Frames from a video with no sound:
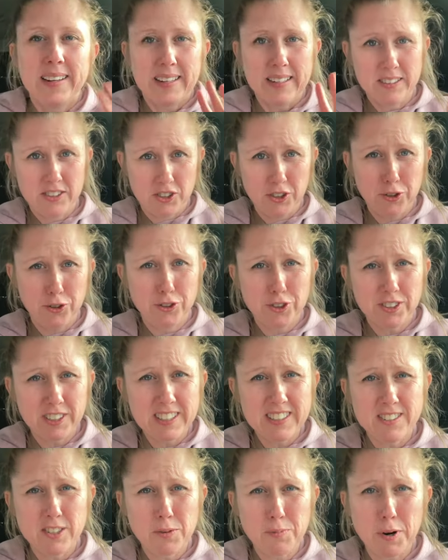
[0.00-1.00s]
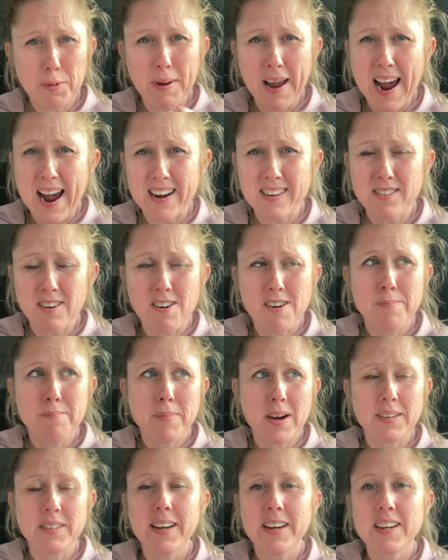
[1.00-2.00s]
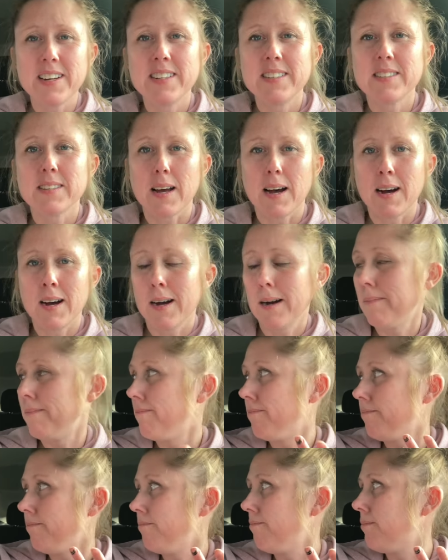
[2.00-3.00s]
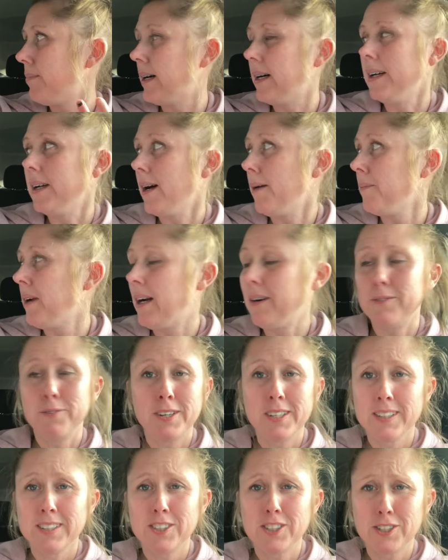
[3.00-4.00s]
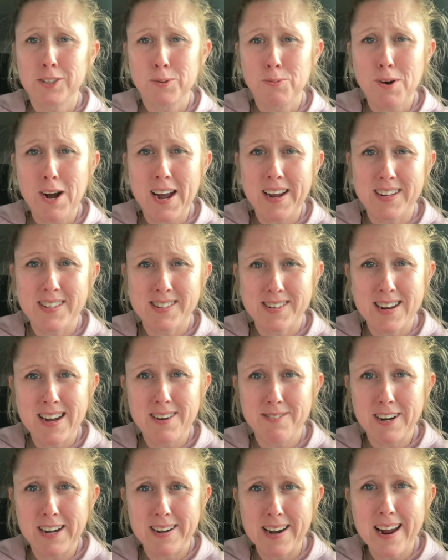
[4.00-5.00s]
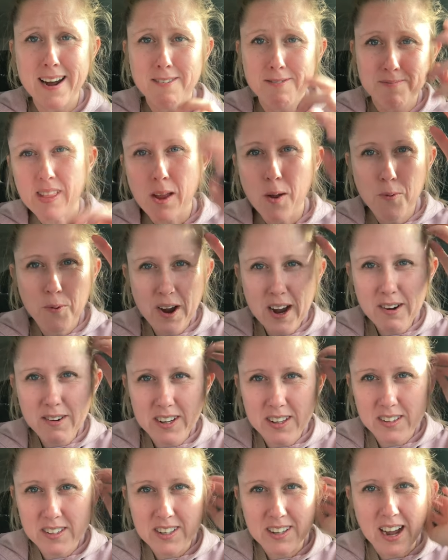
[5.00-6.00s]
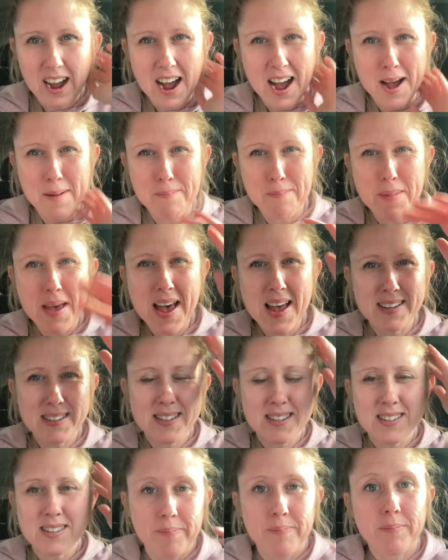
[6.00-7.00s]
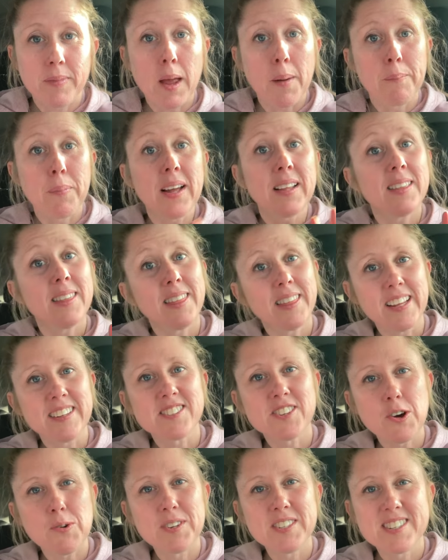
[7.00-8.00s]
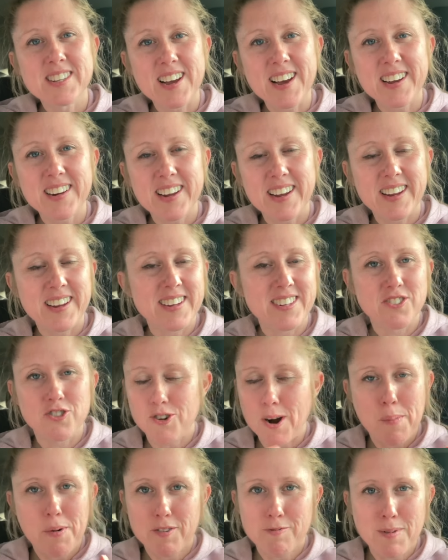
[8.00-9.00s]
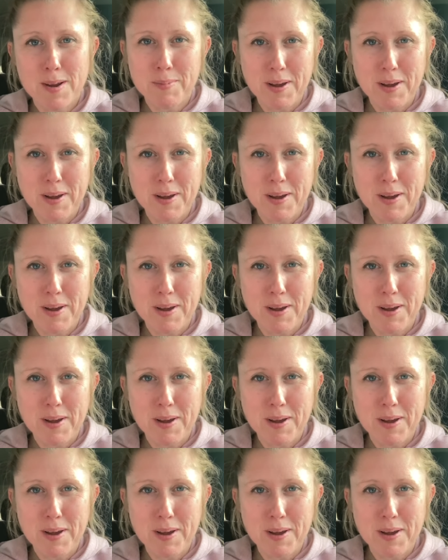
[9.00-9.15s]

It's usually super packed on Mondays, but I'm not really sure why it's not right now. Wow, I look a hot mess. But let's go inside and drop off my